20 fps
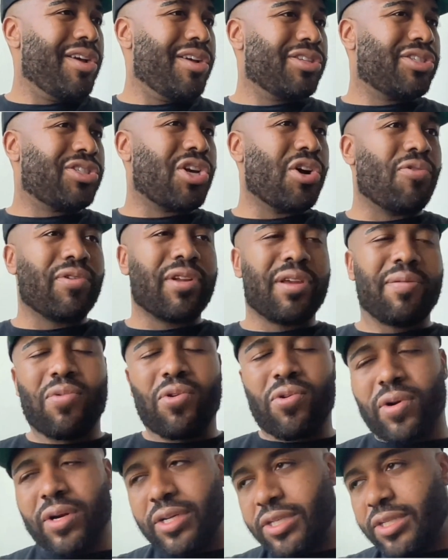Toni
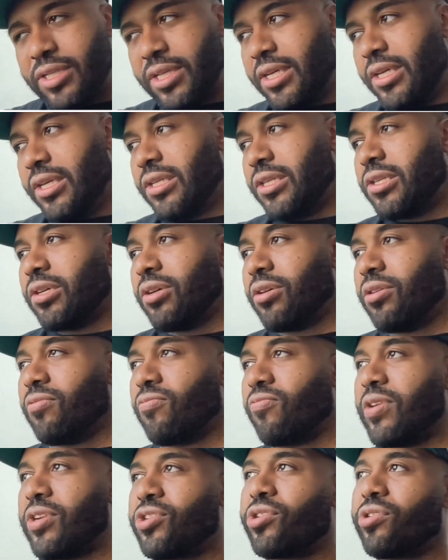Morrison to
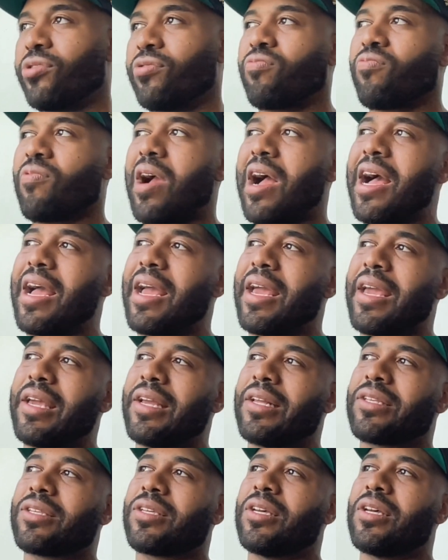Richard
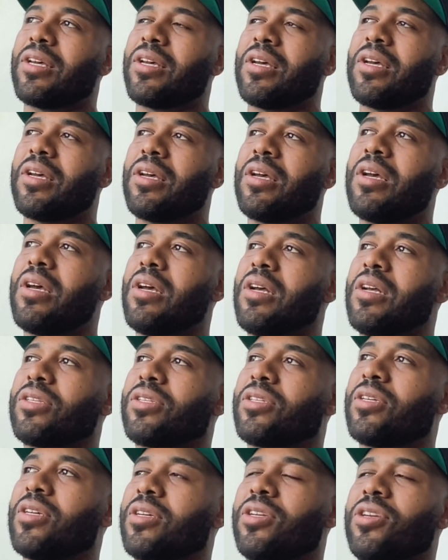Wright to
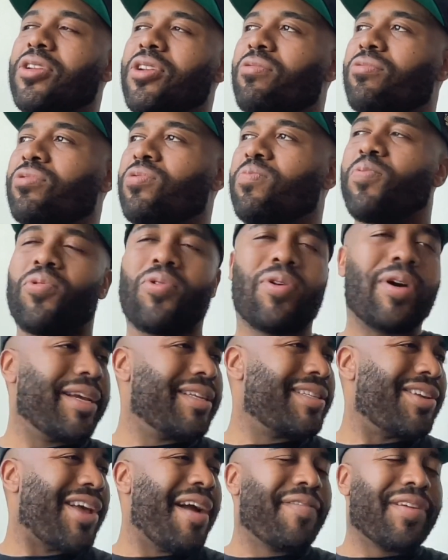Du Bois,
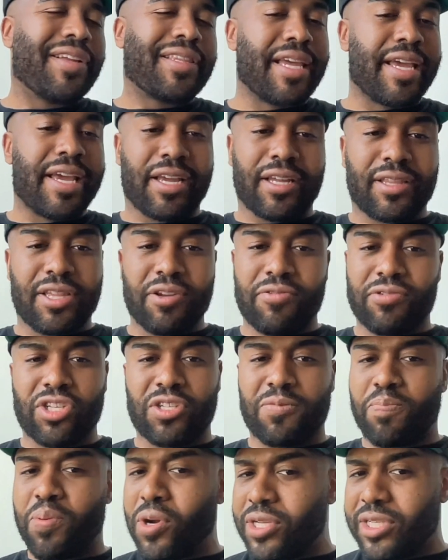everything. There was
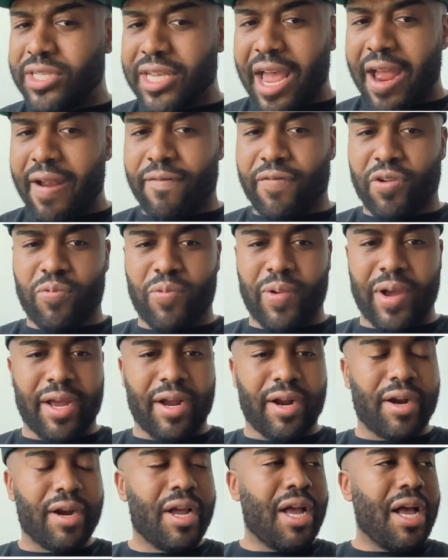just books
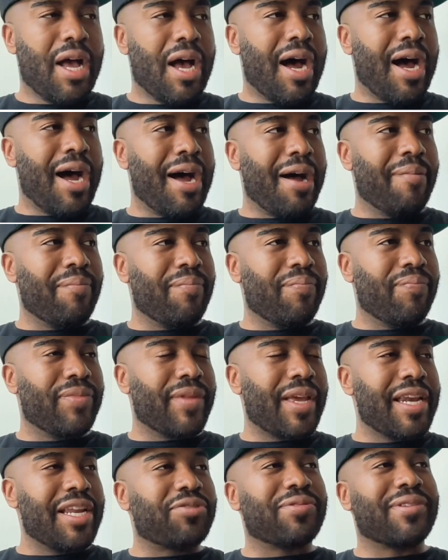everywhere. And
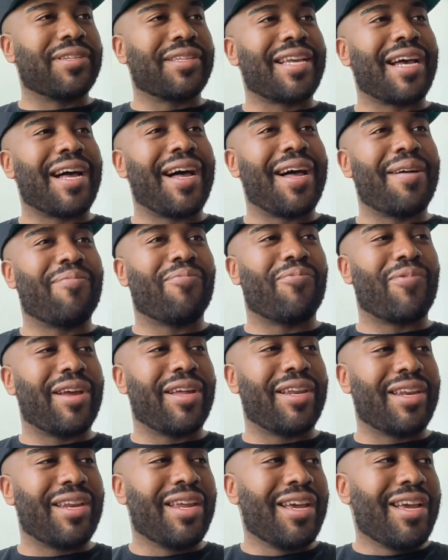this was a time
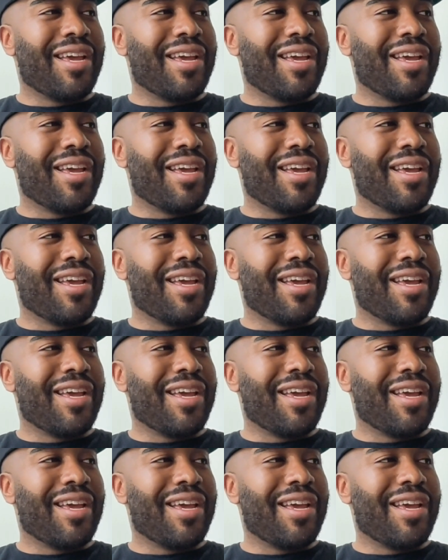when